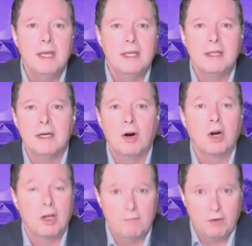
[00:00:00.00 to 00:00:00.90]
and uh,
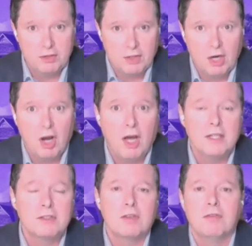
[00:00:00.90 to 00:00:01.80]
or convert the
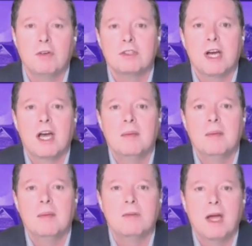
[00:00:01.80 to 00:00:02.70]
cottage to full time
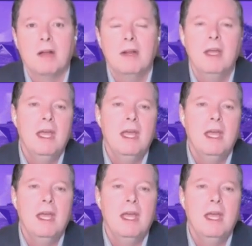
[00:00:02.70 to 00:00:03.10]
year round,